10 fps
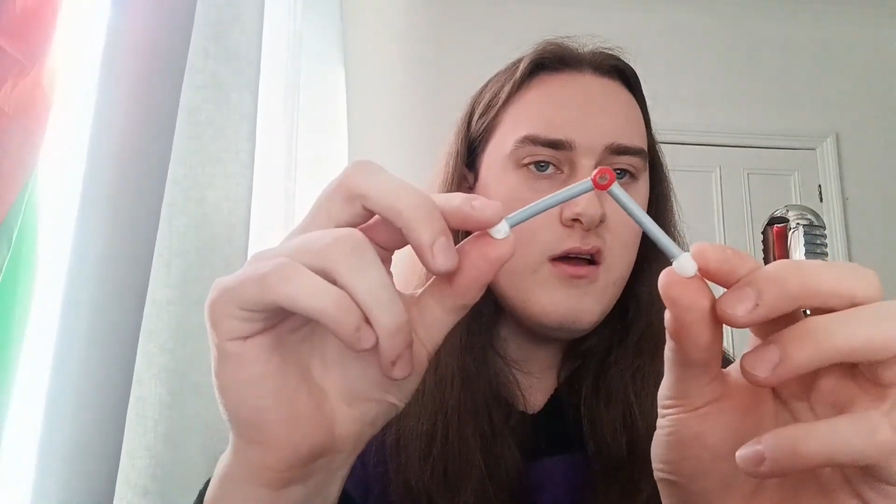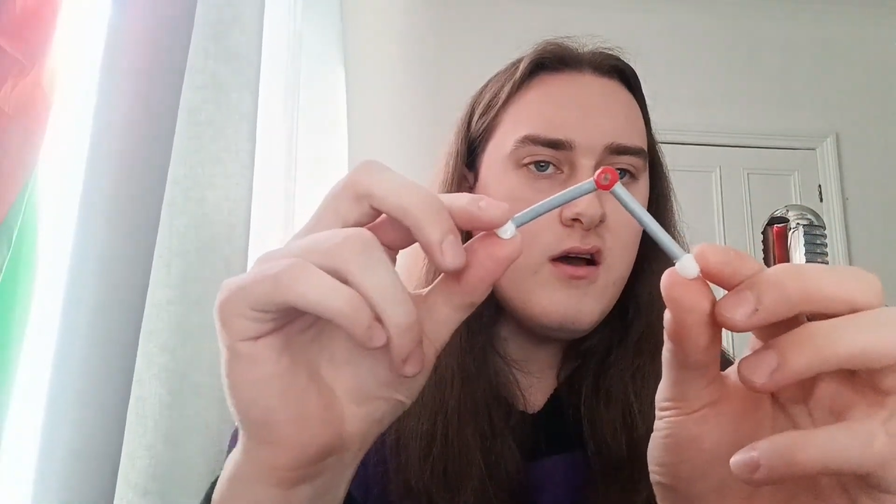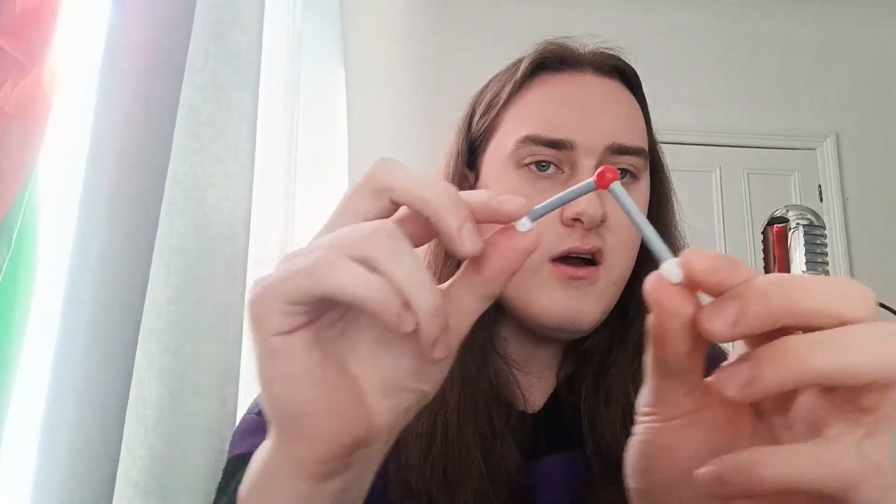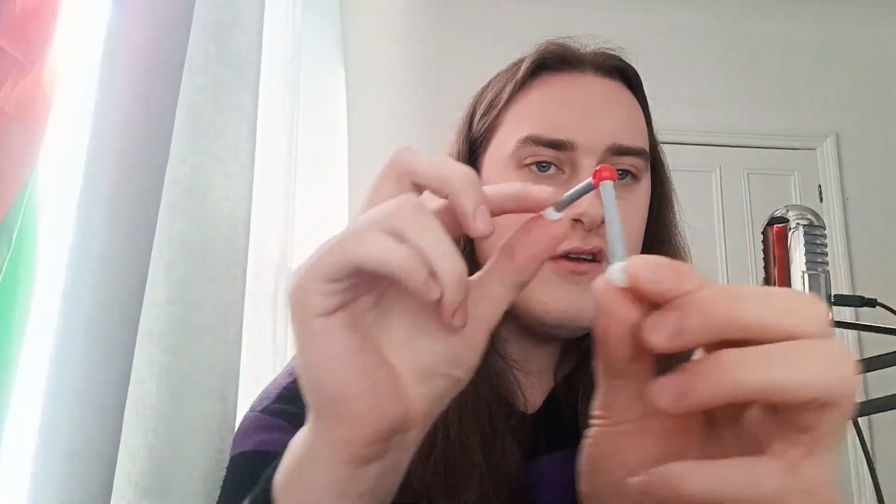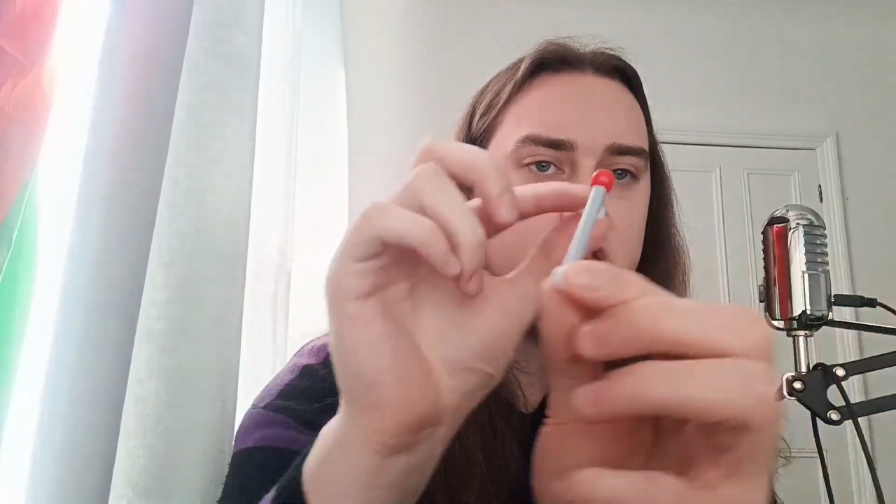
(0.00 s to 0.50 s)

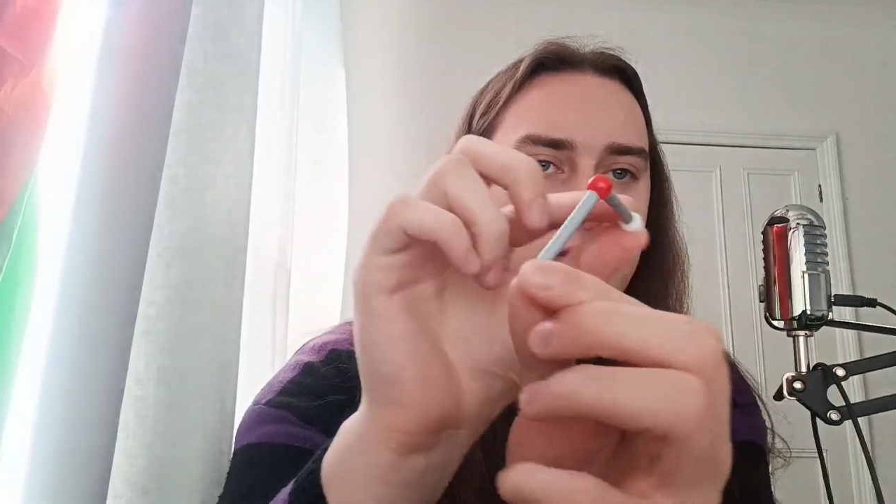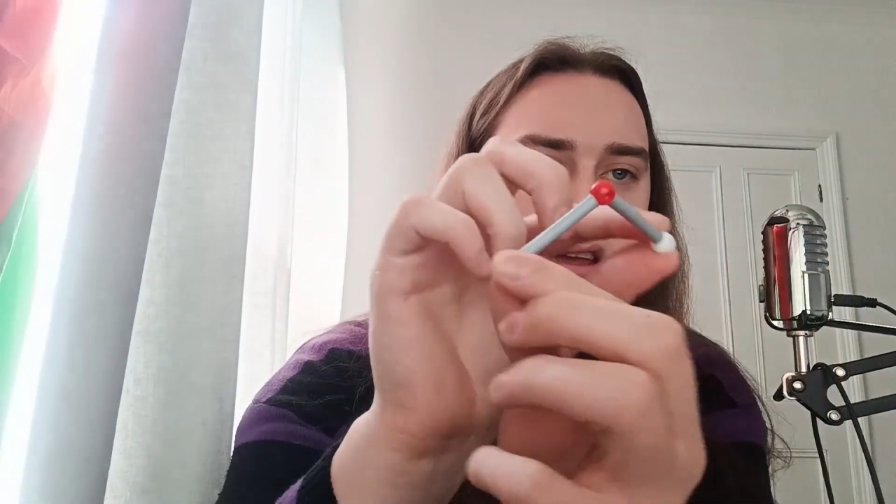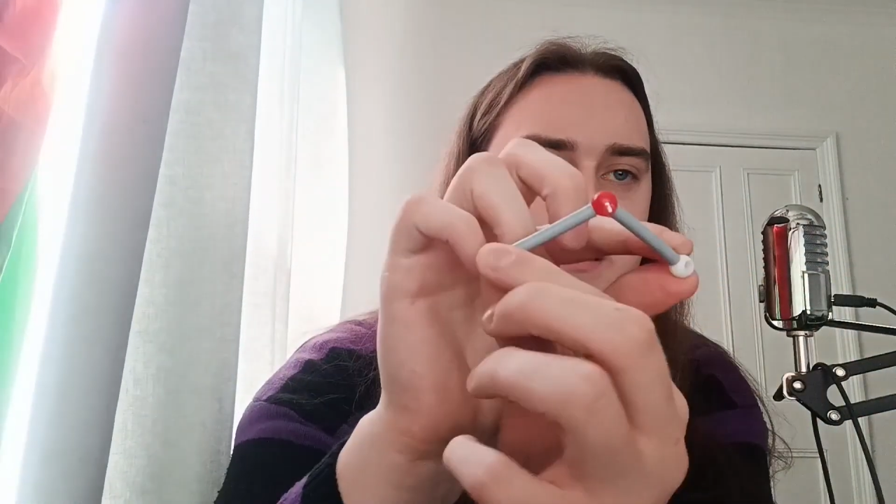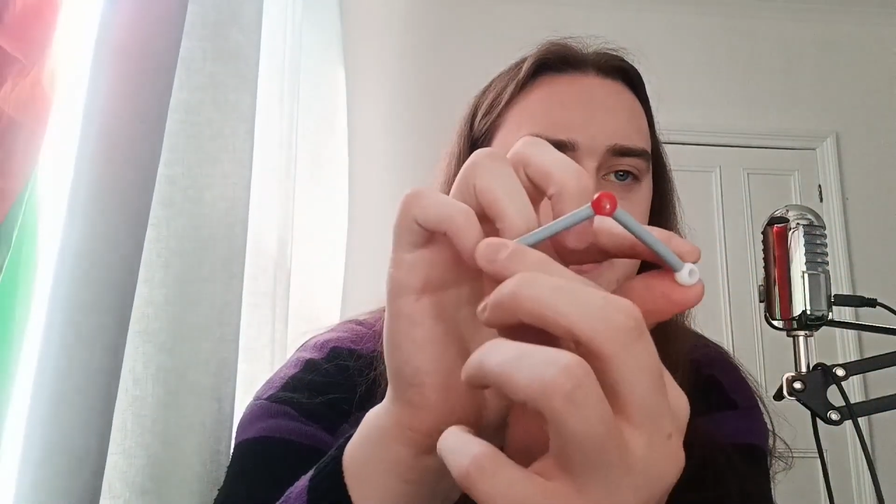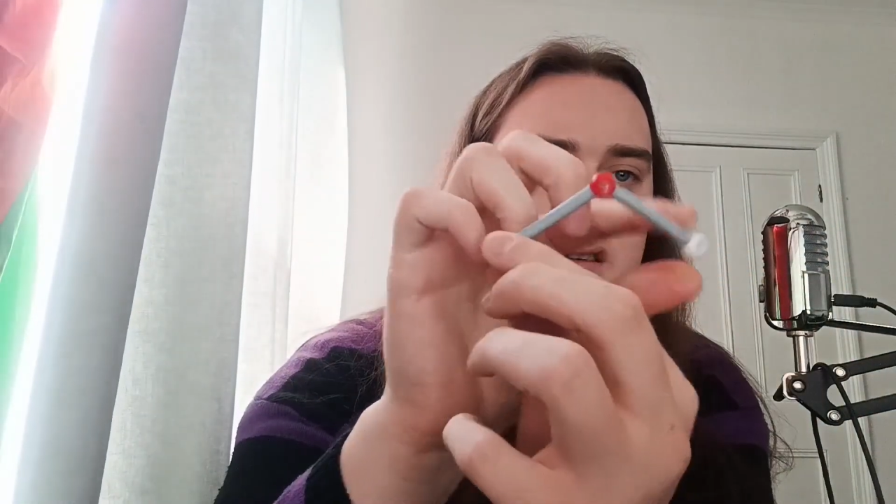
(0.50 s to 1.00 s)

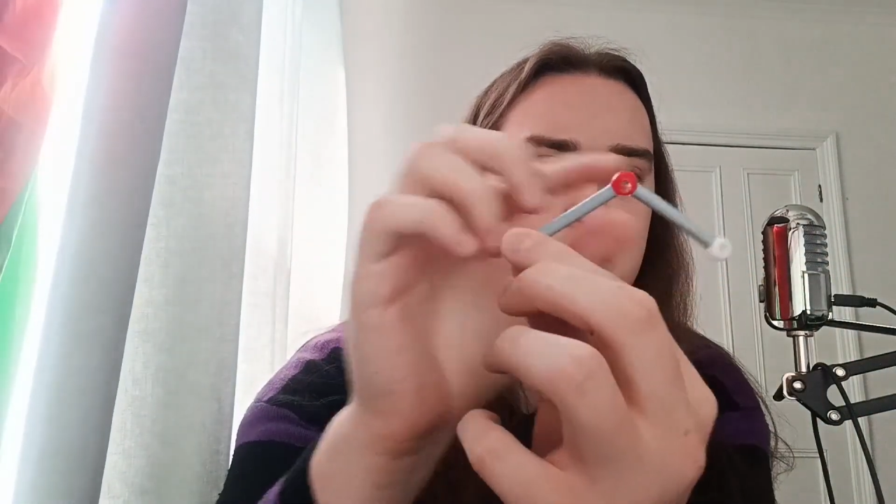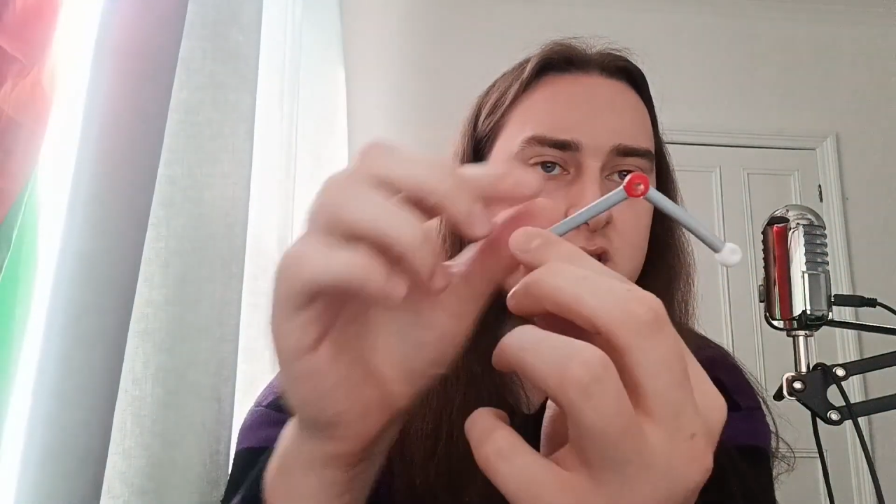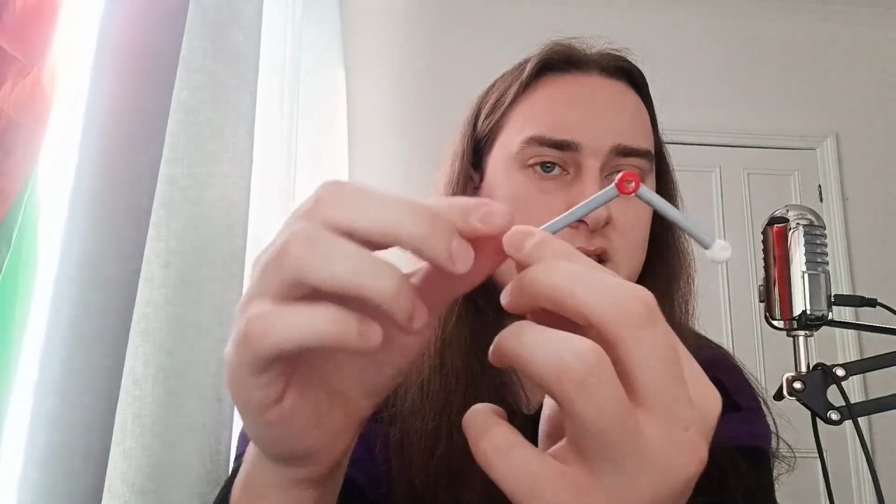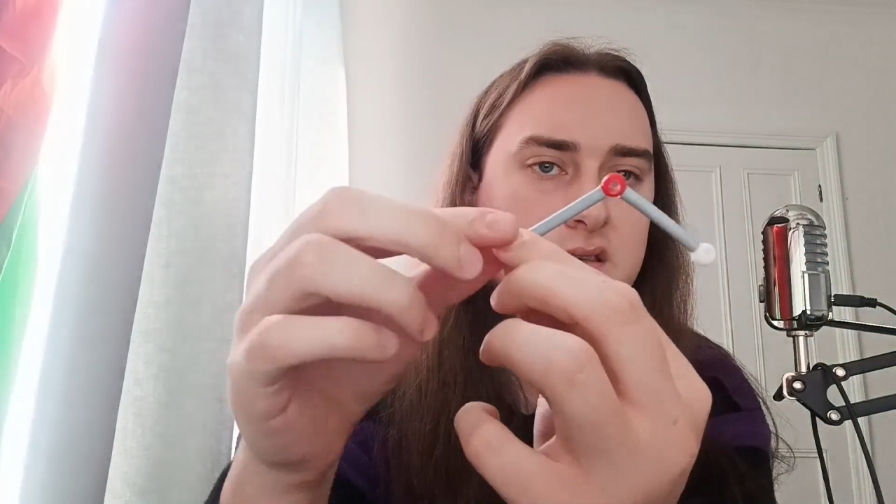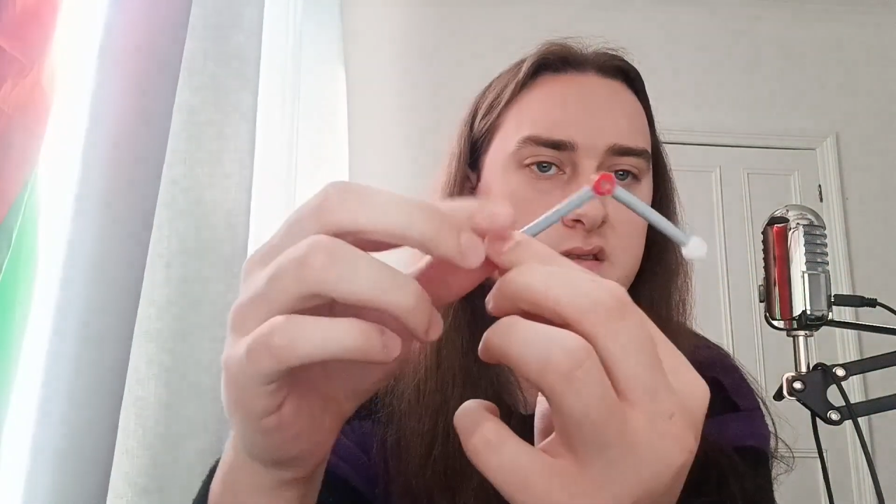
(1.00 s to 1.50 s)
180
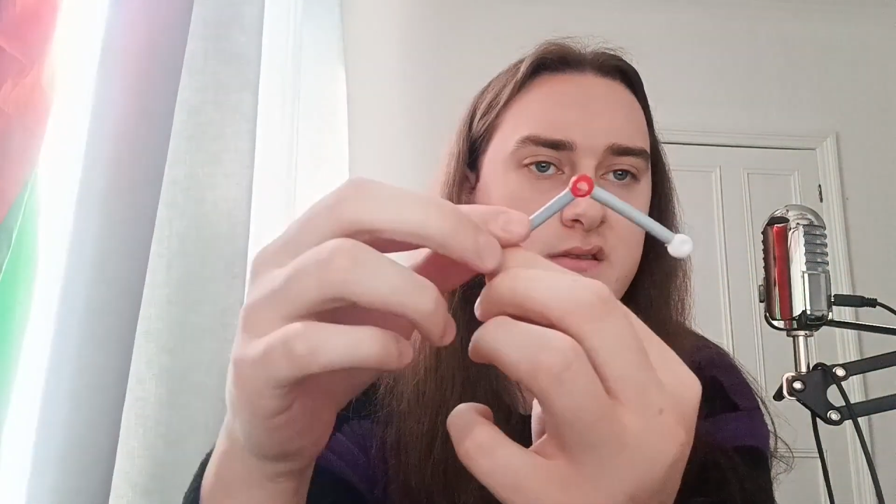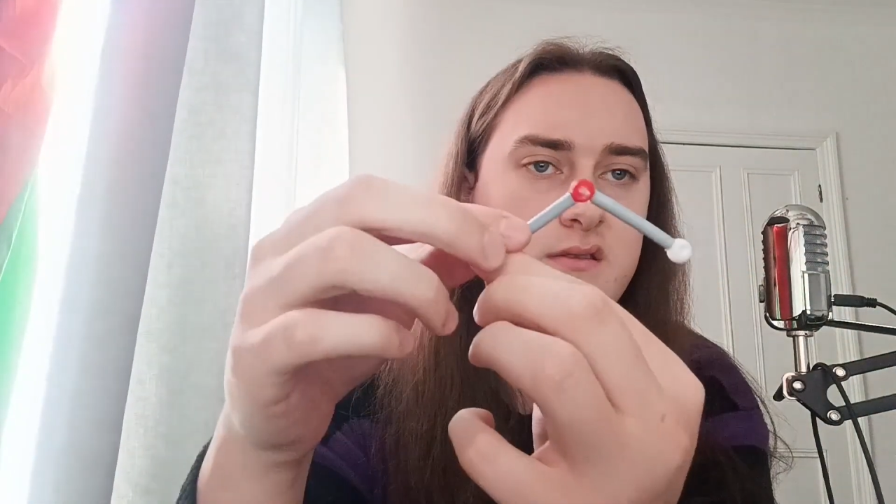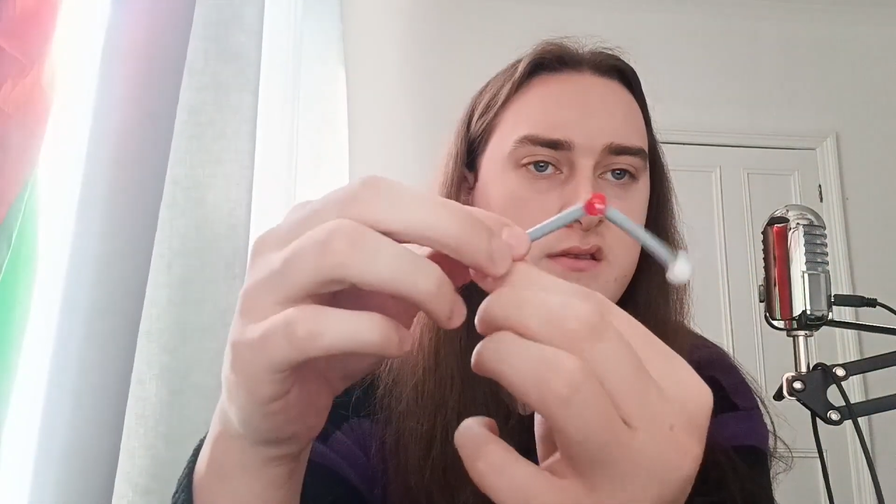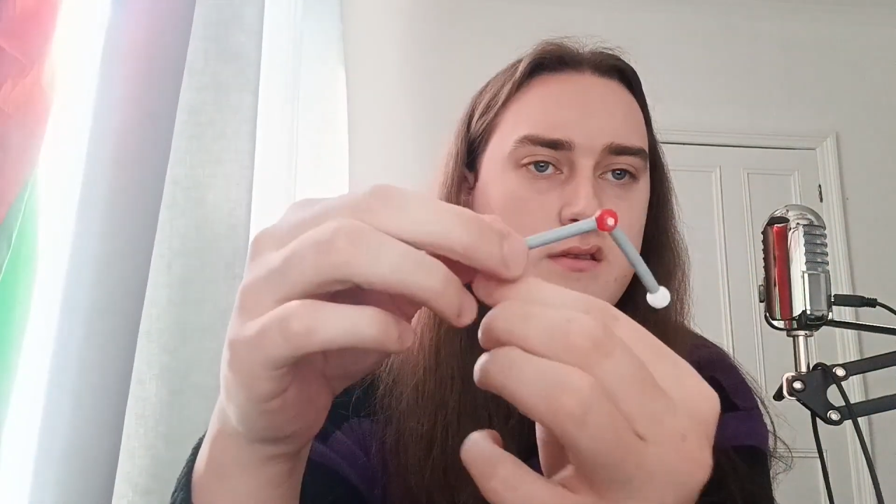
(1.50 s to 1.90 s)
degrees,